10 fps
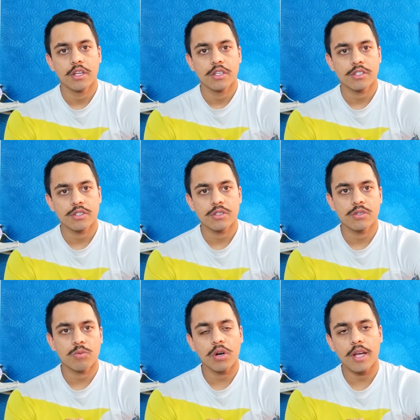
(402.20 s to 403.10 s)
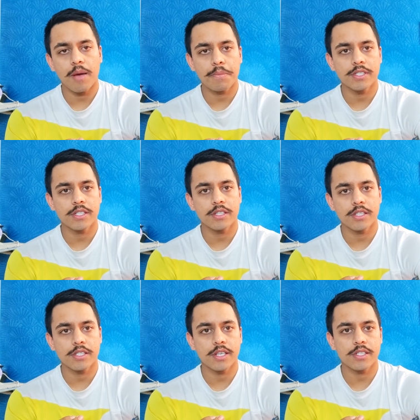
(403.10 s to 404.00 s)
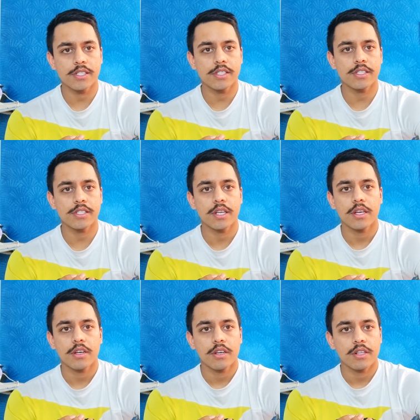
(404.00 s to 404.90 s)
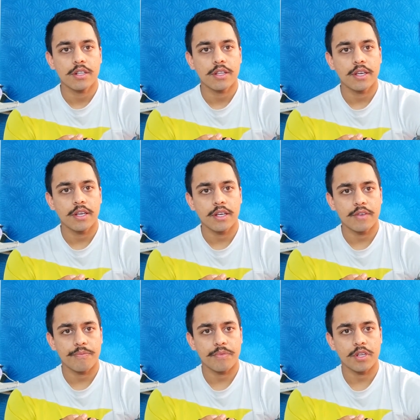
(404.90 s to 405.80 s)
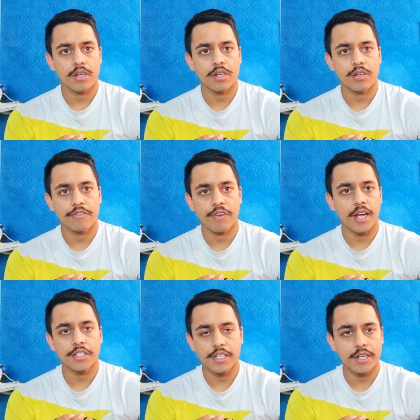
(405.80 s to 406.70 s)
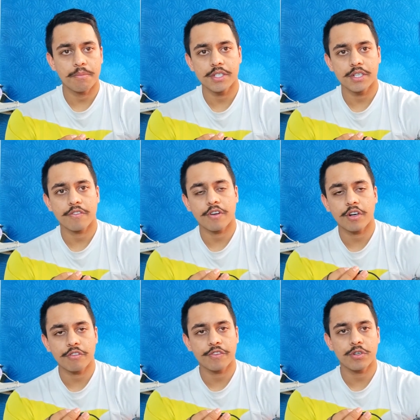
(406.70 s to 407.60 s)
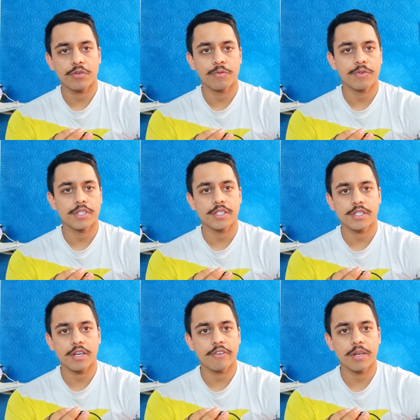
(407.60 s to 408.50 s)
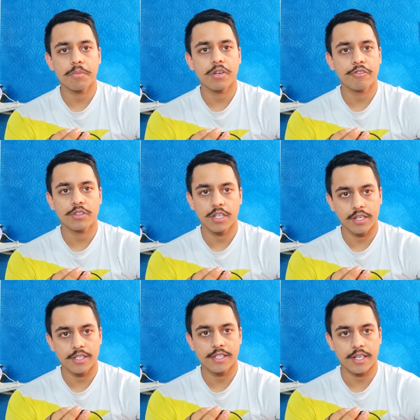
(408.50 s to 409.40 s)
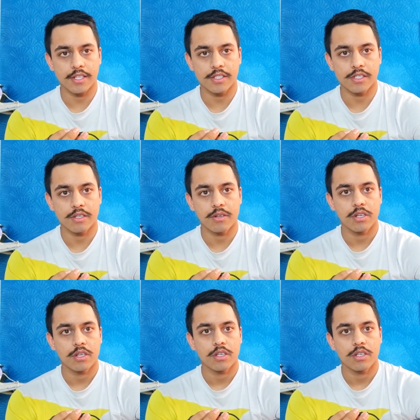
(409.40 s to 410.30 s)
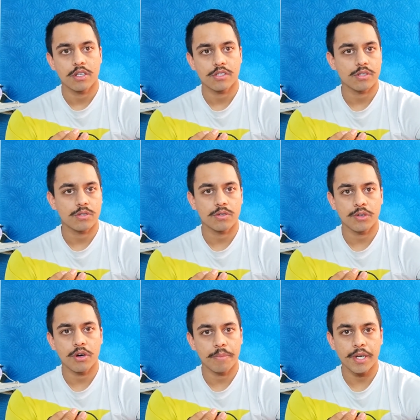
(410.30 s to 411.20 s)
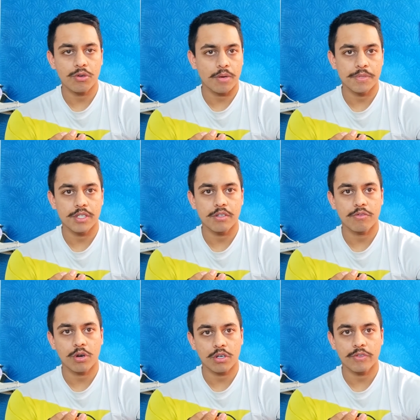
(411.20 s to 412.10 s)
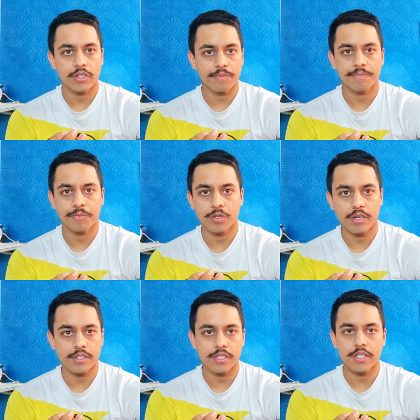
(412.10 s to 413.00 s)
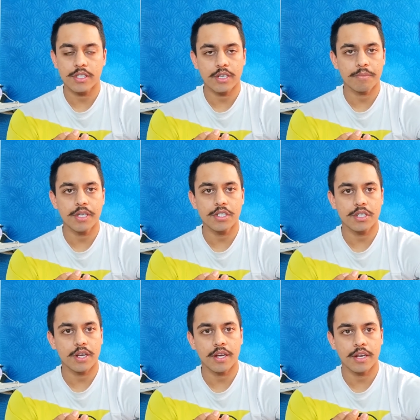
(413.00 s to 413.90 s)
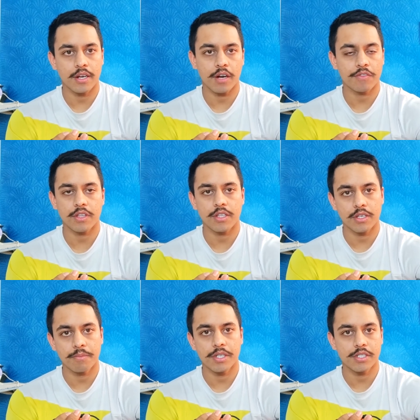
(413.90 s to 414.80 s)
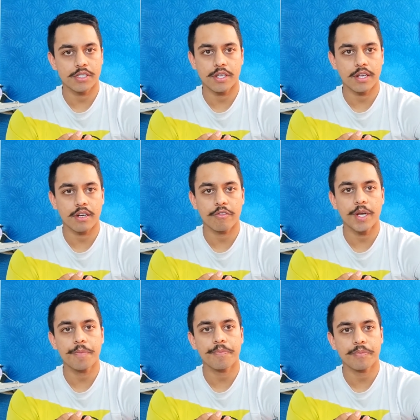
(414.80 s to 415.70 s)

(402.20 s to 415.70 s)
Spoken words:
So what happens in this test is they flash an image in front of you, which is available for 30 seconds. So you are made to observe whatever you can see in the image, and after that the image is taken away.